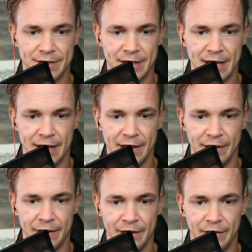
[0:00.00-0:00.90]

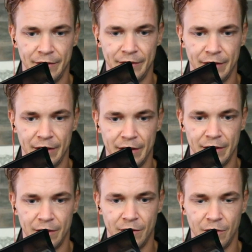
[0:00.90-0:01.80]
as
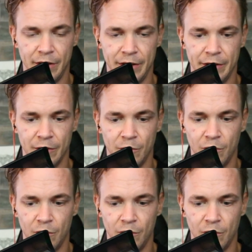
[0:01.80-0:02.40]
here,